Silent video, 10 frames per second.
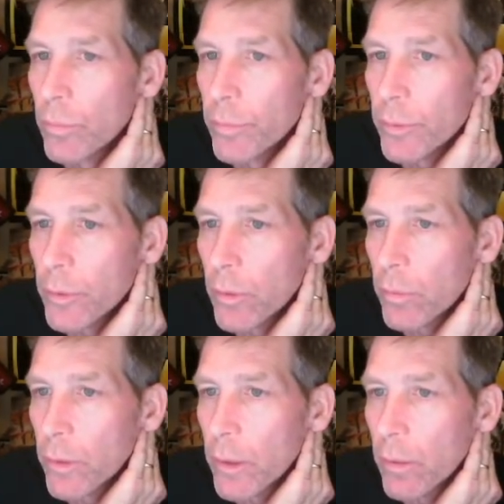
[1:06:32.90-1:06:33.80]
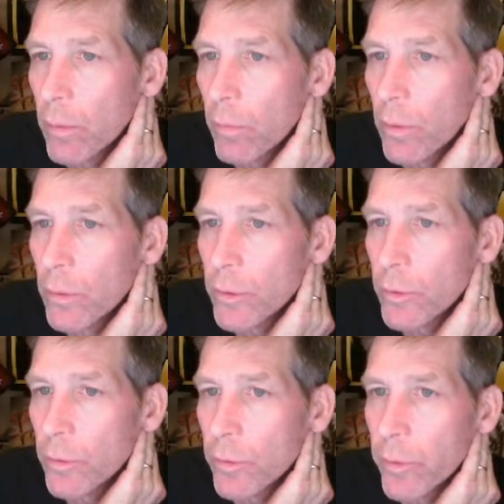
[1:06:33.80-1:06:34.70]
So now I want to
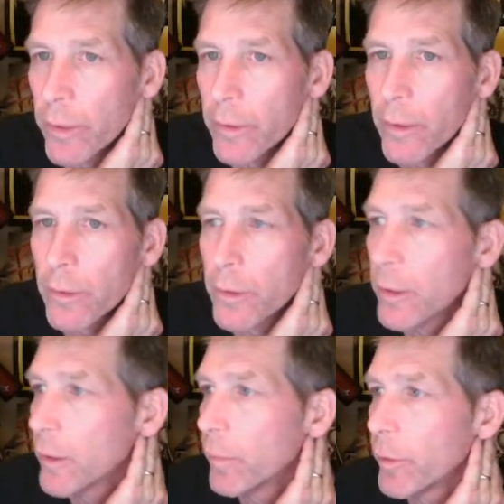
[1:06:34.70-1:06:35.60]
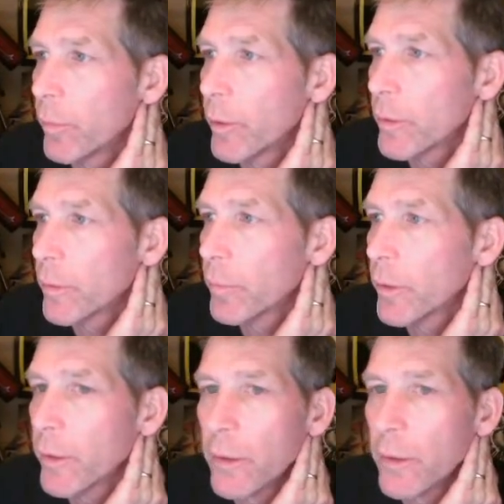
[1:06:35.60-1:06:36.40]
create that channel. Let me go back to my